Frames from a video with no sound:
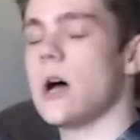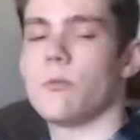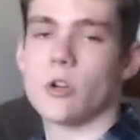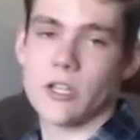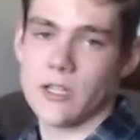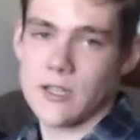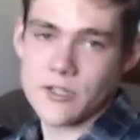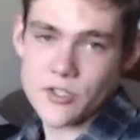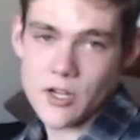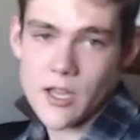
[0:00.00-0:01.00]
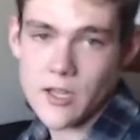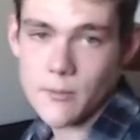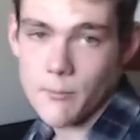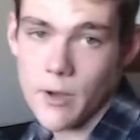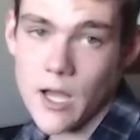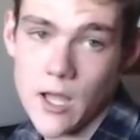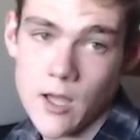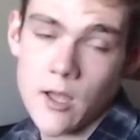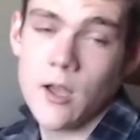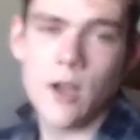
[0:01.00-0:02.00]
working yesterday, but
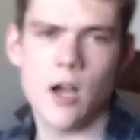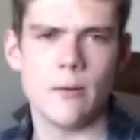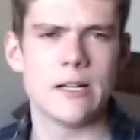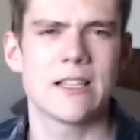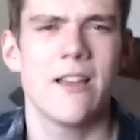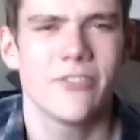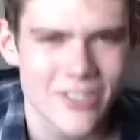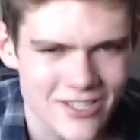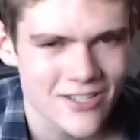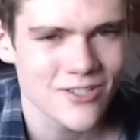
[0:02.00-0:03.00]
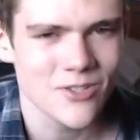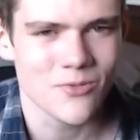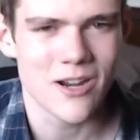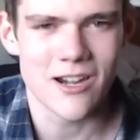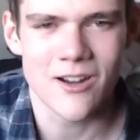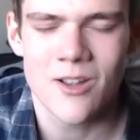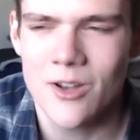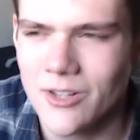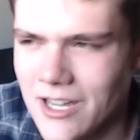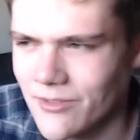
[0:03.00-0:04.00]
um, I was having this issue where
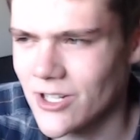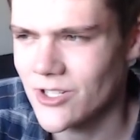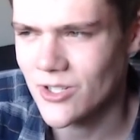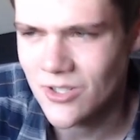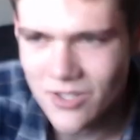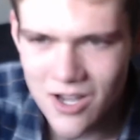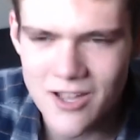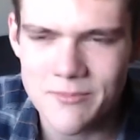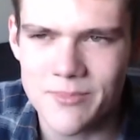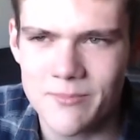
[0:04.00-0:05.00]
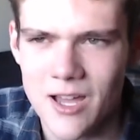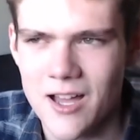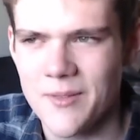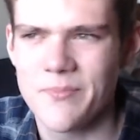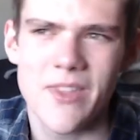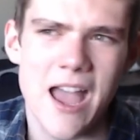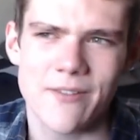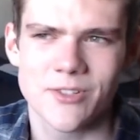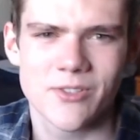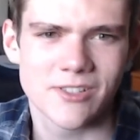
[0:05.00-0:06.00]
whenever it turned on um,
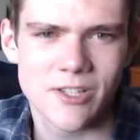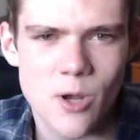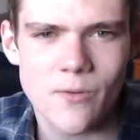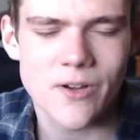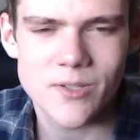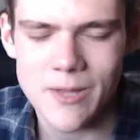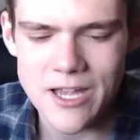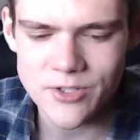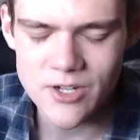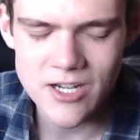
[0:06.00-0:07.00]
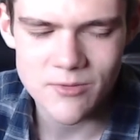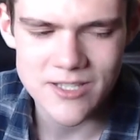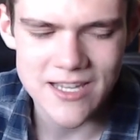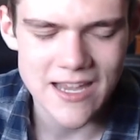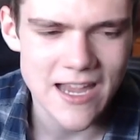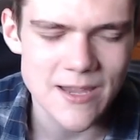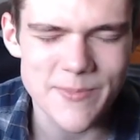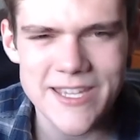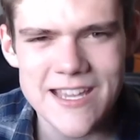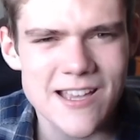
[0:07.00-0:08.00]
after the Lenovo splash screen, it would say, hey,
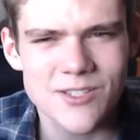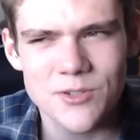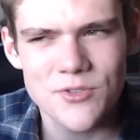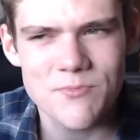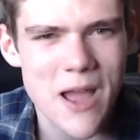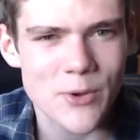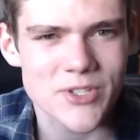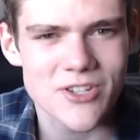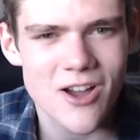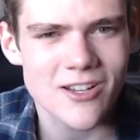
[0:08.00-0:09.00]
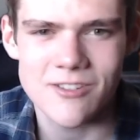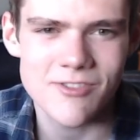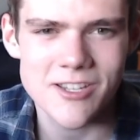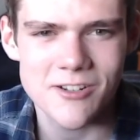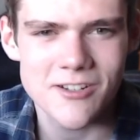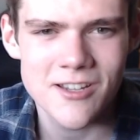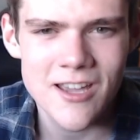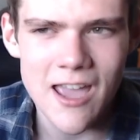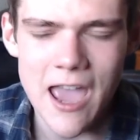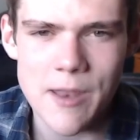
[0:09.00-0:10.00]
PS2 mouse not configured.
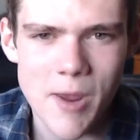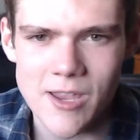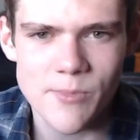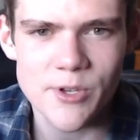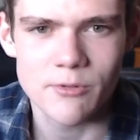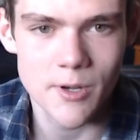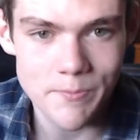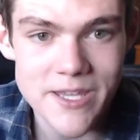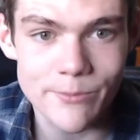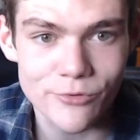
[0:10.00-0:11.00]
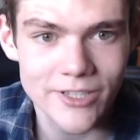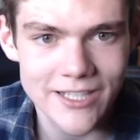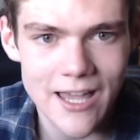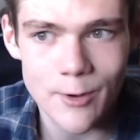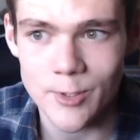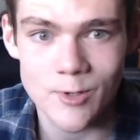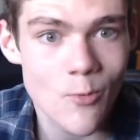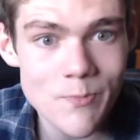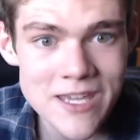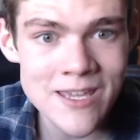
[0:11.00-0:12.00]
And my computer would beep really loud. It would go
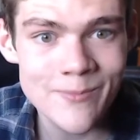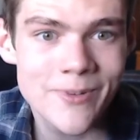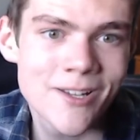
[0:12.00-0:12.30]
beep.